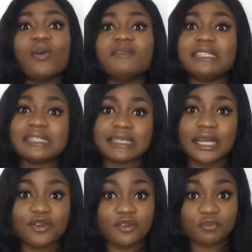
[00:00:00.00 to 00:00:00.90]
this
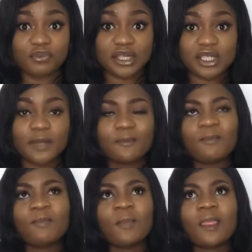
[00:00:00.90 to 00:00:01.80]
kind of breach.
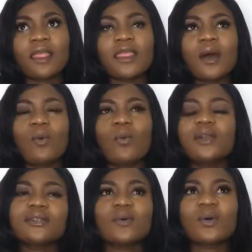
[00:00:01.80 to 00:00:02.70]
Now,
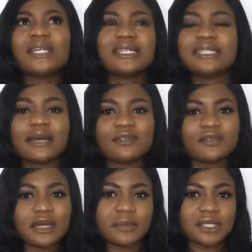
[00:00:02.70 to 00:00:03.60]
what are the types of
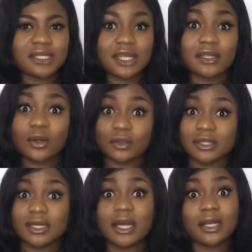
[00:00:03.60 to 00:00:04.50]
damages that the
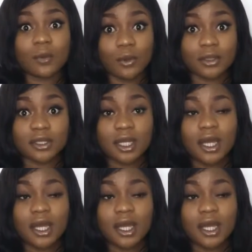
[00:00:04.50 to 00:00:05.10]
court can award?